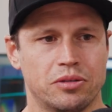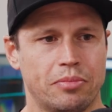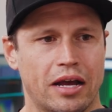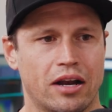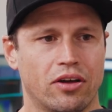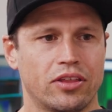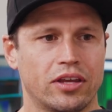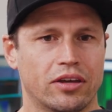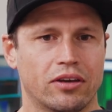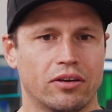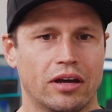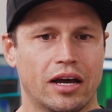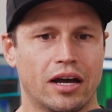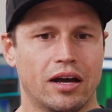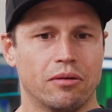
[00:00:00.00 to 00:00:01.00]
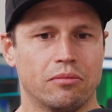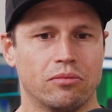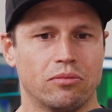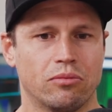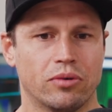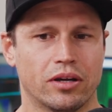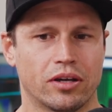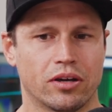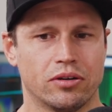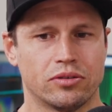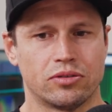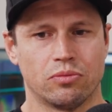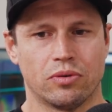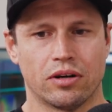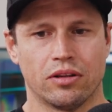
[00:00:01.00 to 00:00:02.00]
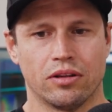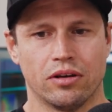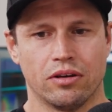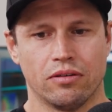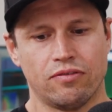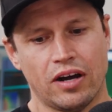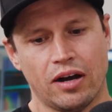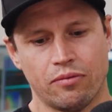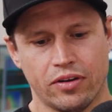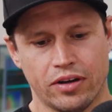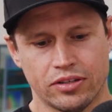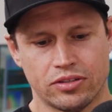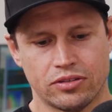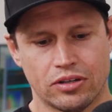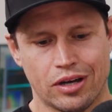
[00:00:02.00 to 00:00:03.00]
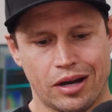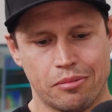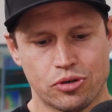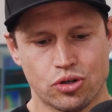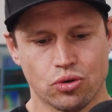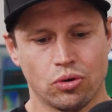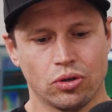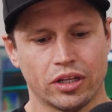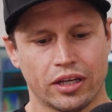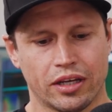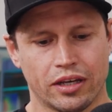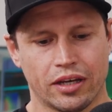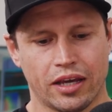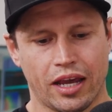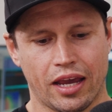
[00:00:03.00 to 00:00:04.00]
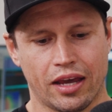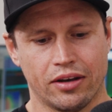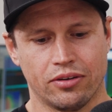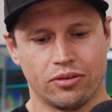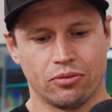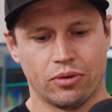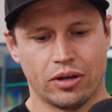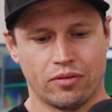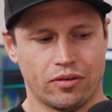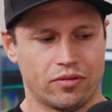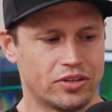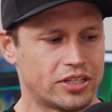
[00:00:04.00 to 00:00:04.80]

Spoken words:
and banner. I think we're going to one of the farm fests shortly, and we've